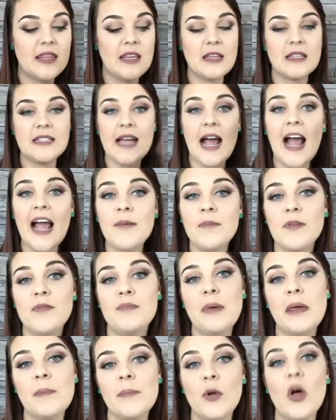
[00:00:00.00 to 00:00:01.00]
the type
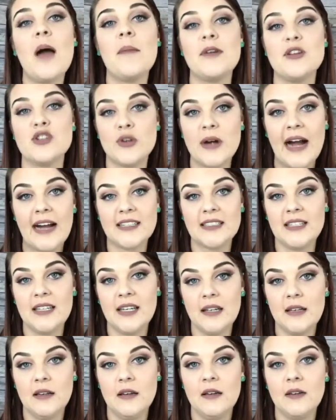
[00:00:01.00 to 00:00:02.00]
of people I'm
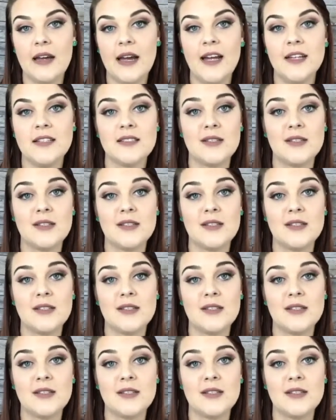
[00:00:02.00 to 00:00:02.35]
attracting, okay?